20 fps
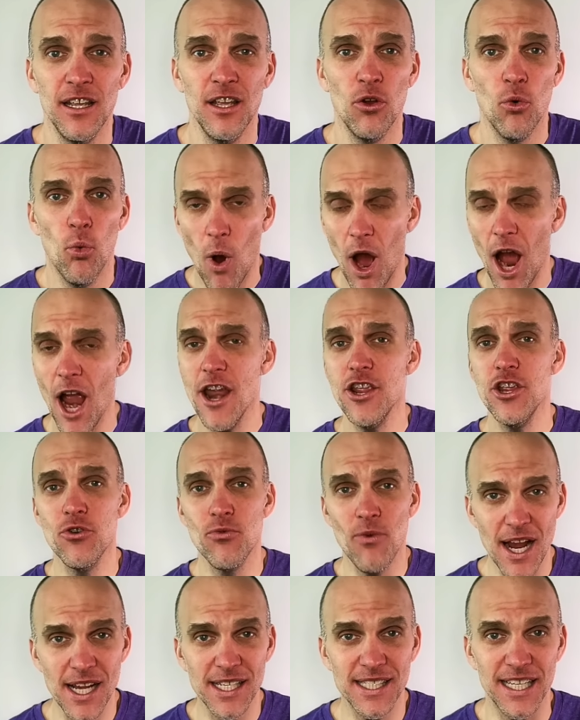Why are you
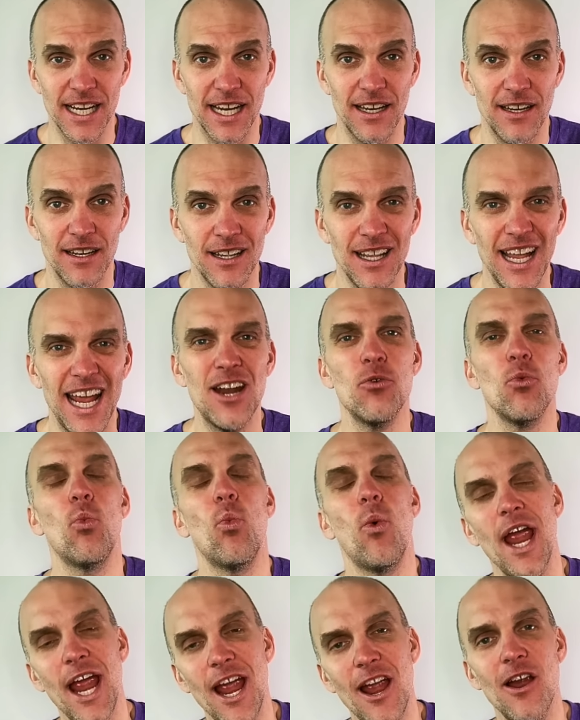raising it? And
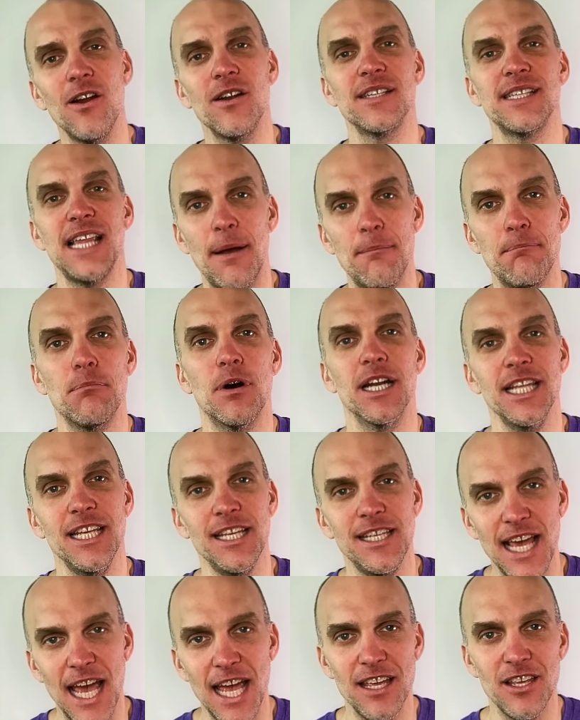where does that money
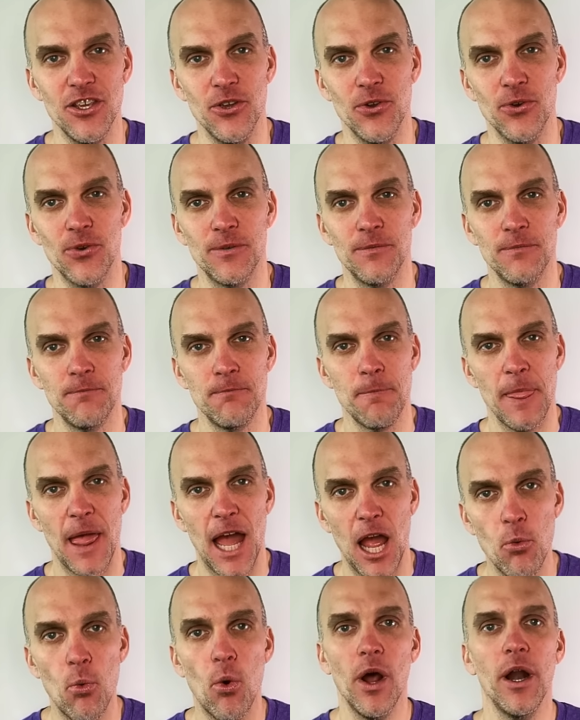get you? I
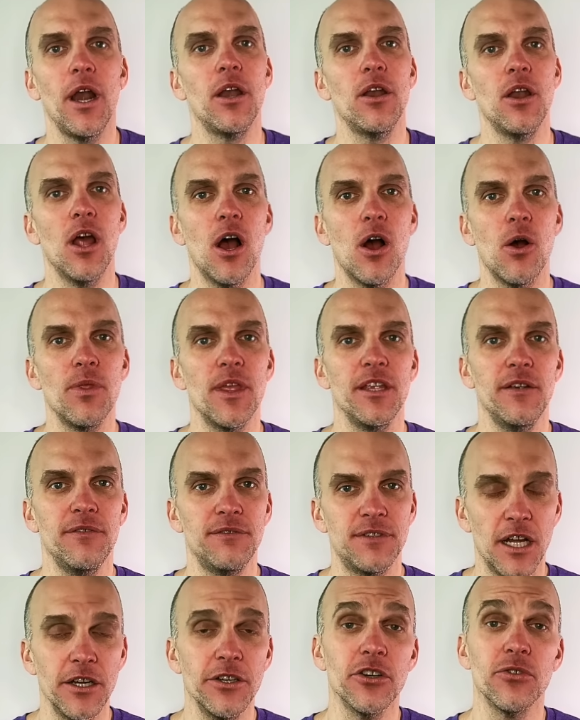want to know that you've
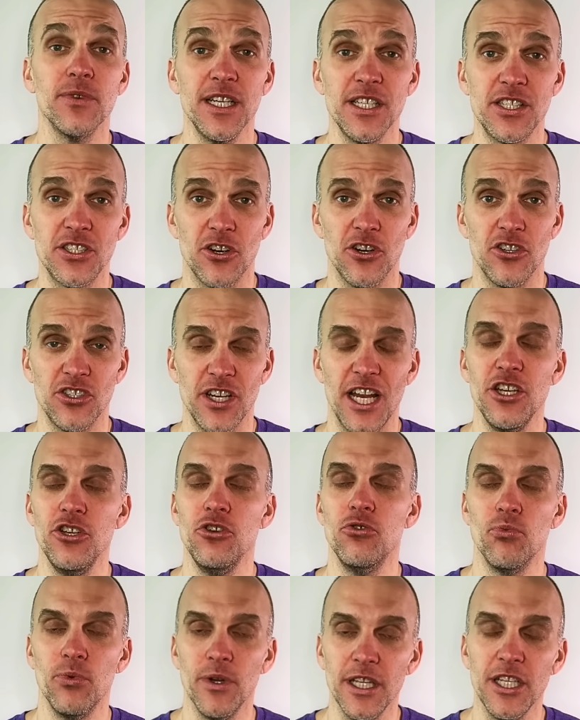done your research and you
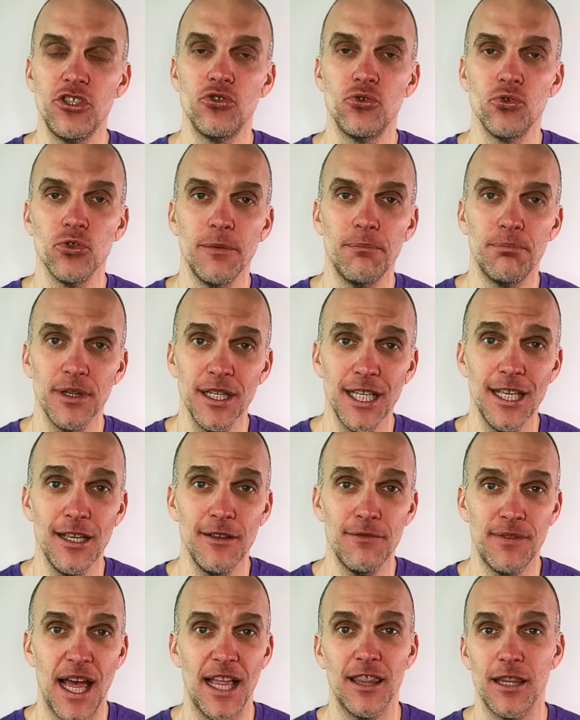really truly believe
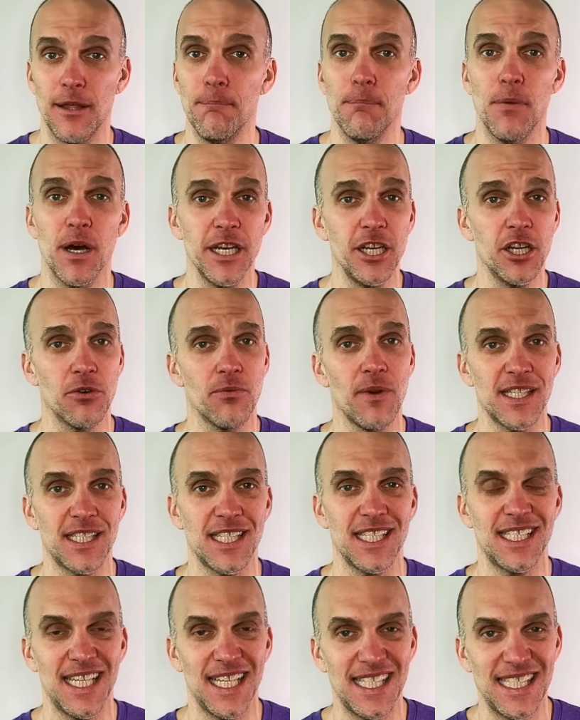that the money you're raising
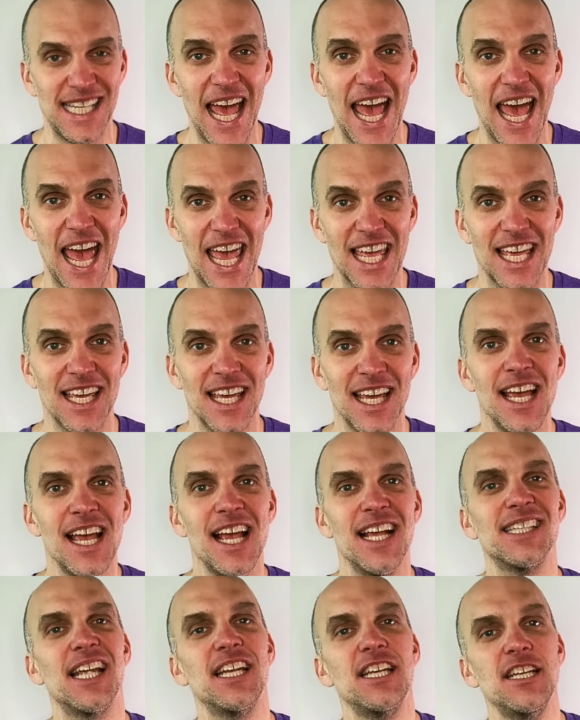today
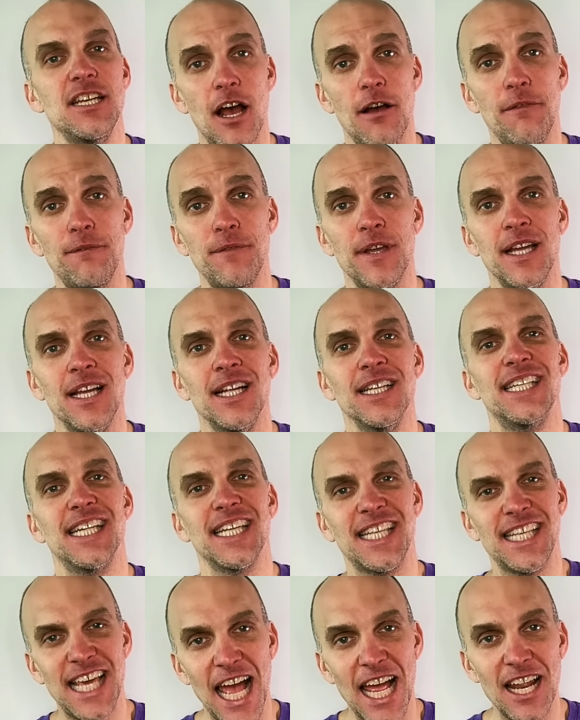is enough to
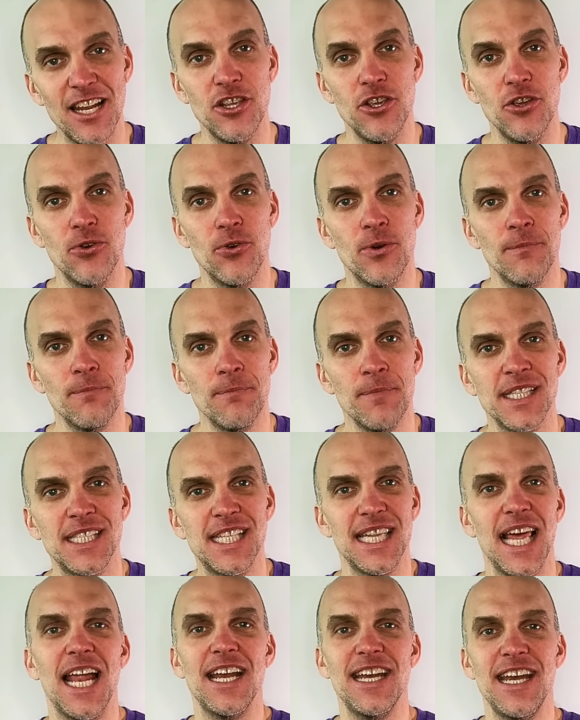get you to
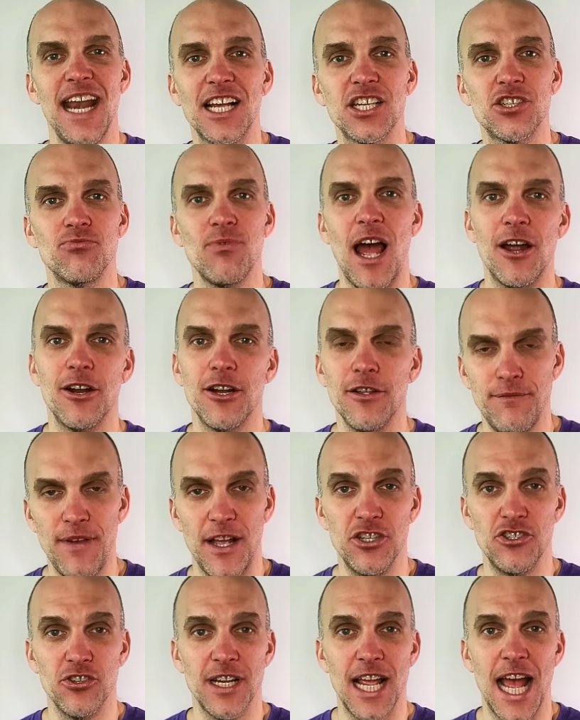that next round of
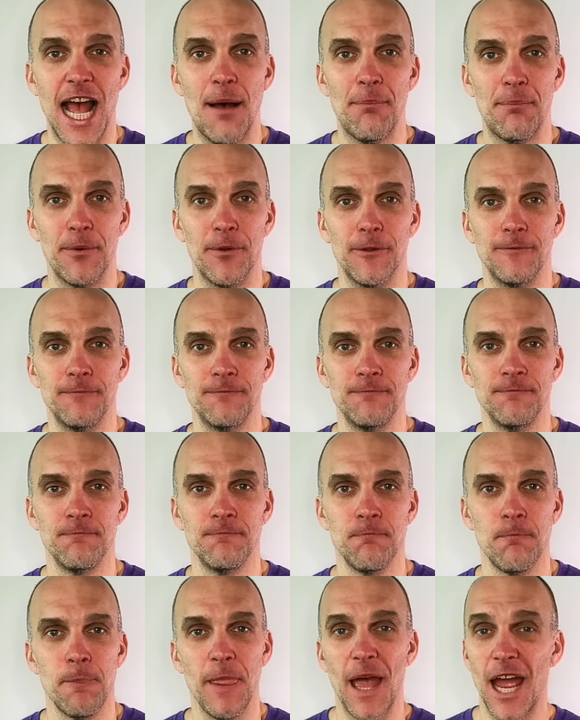venture capital.
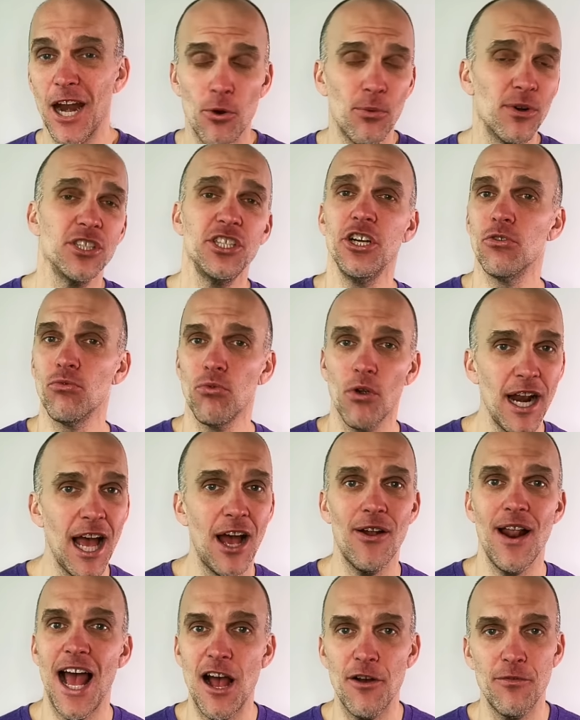I don't want you to run
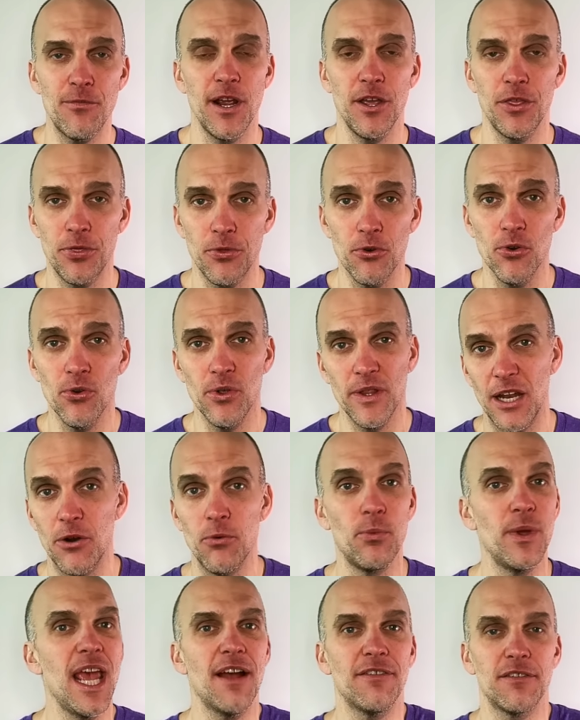out halfway through and then
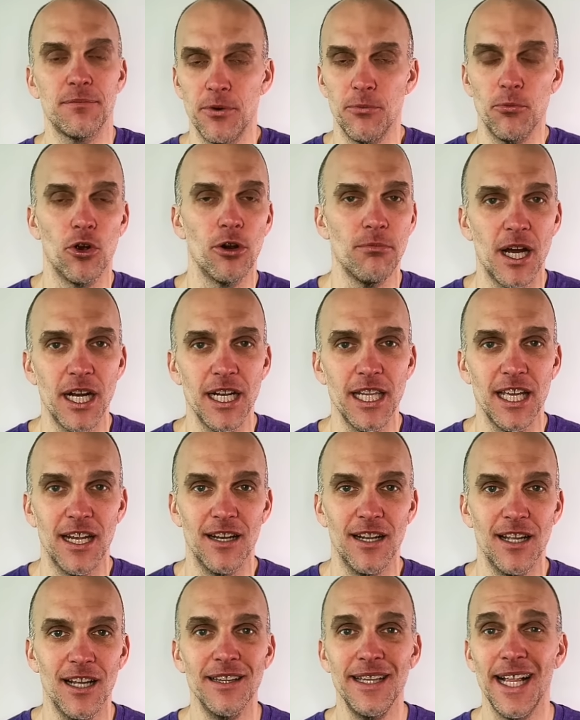we have to put more money in.
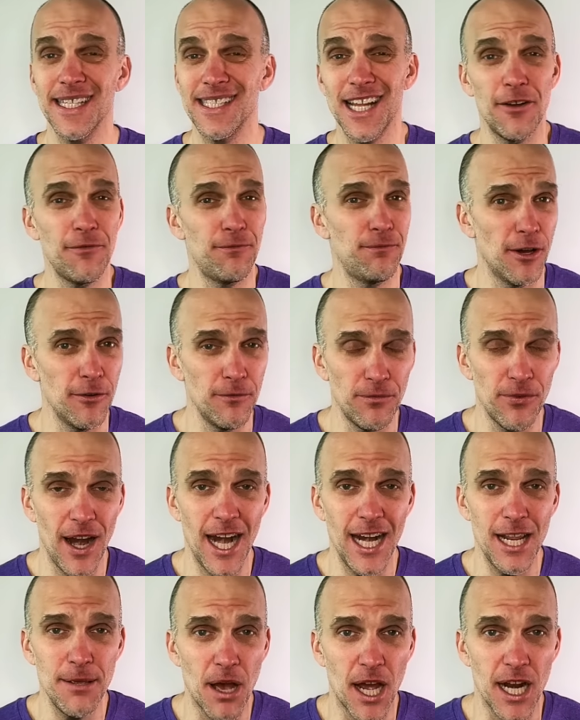That's not fun for
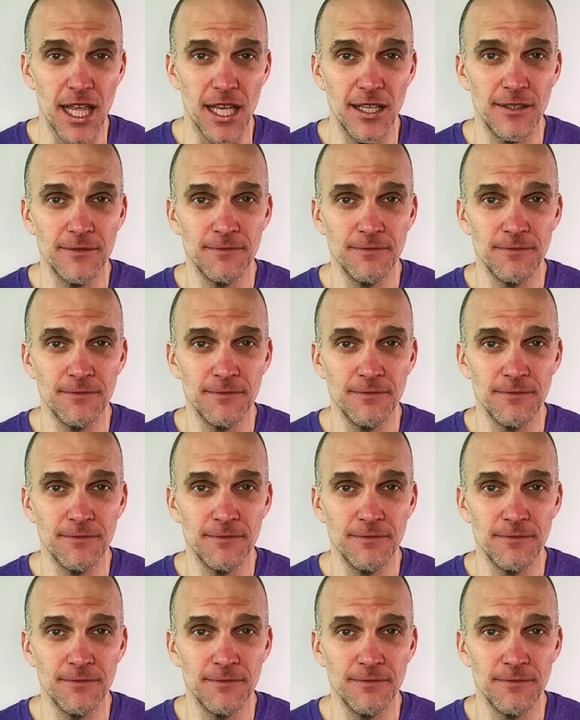anybody.